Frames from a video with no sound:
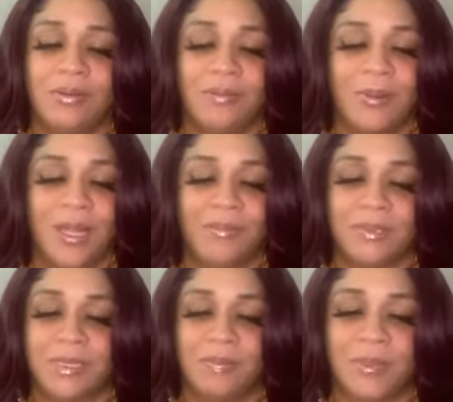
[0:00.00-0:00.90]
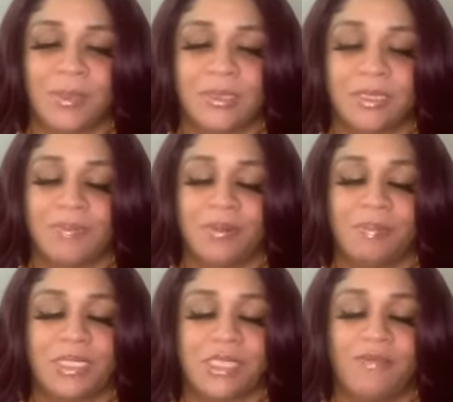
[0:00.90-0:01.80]
Pam was embarrassed. And
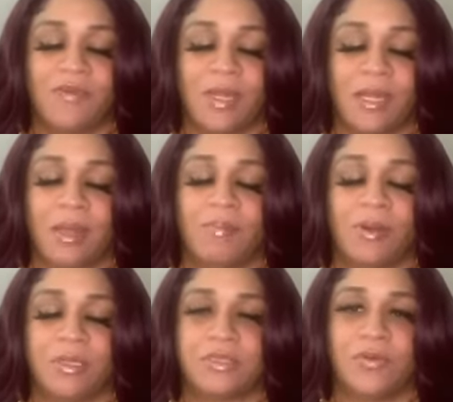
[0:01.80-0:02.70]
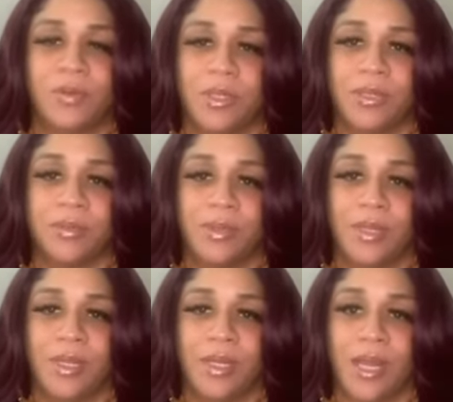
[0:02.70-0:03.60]
bitch, I feel like embarrassed for you.
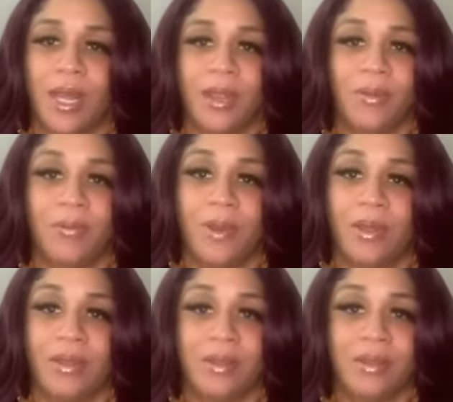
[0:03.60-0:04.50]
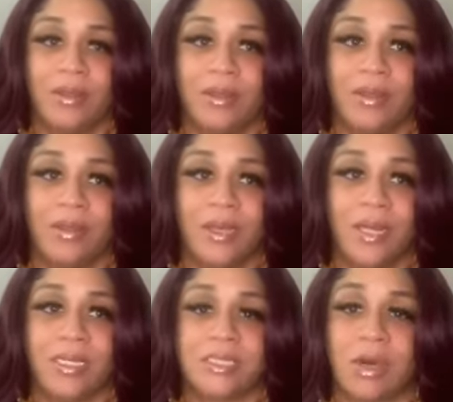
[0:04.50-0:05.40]
Like, what?
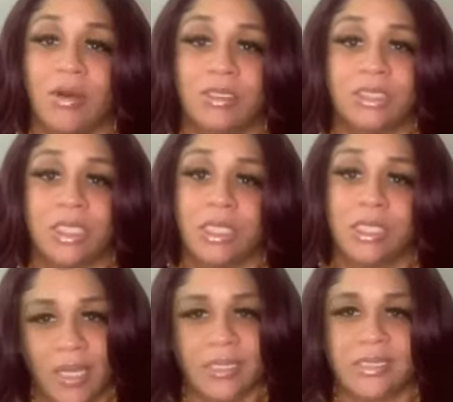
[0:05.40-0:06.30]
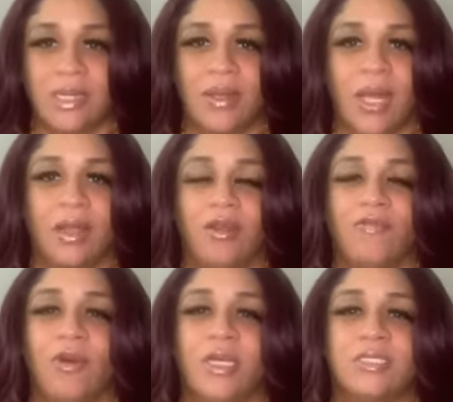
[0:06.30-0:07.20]
And it's all she could do. It seemed like her
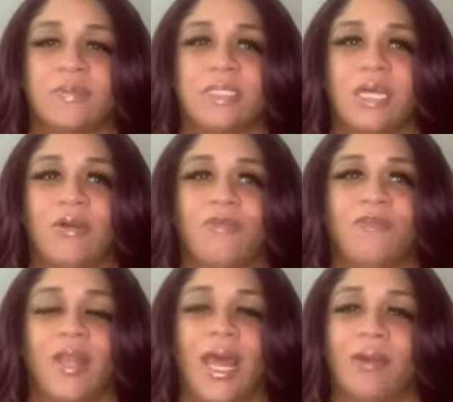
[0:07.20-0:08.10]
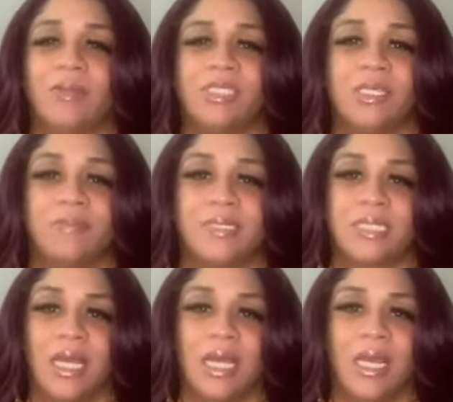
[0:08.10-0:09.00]
voice was so flat when she was
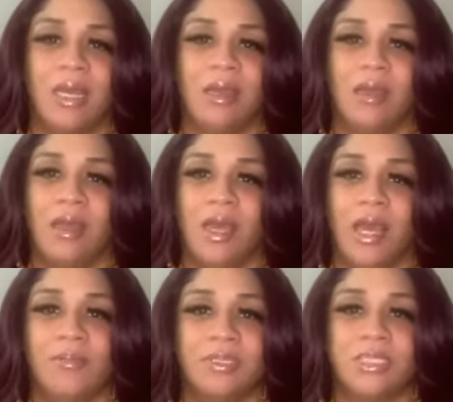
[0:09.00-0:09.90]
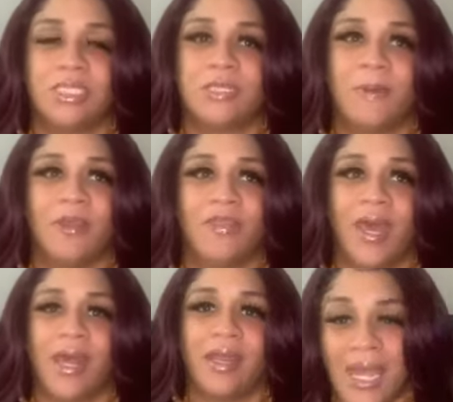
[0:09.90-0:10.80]
singing. It was just
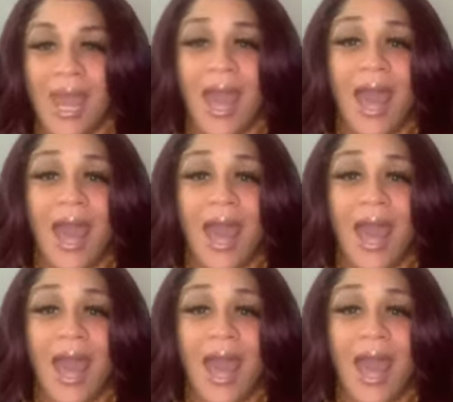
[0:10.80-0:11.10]
pathetic.